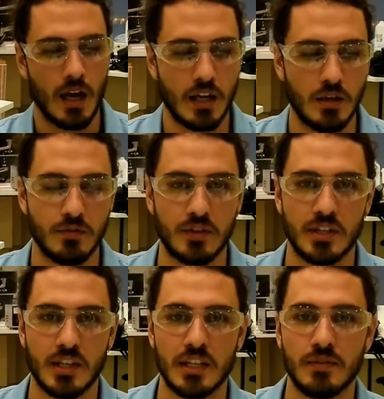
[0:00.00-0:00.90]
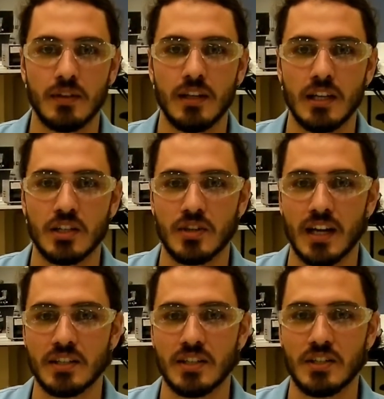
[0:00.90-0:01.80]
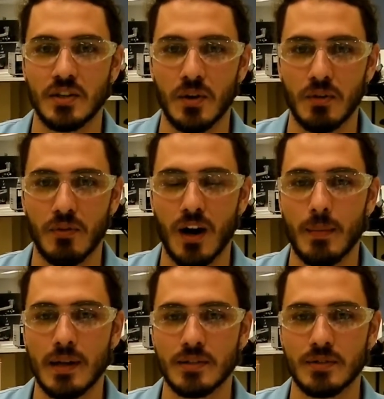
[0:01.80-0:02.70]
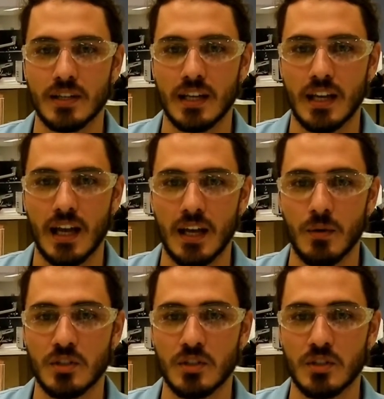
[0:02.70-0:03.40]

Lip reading: and you've successfully extracted your environmental DNA,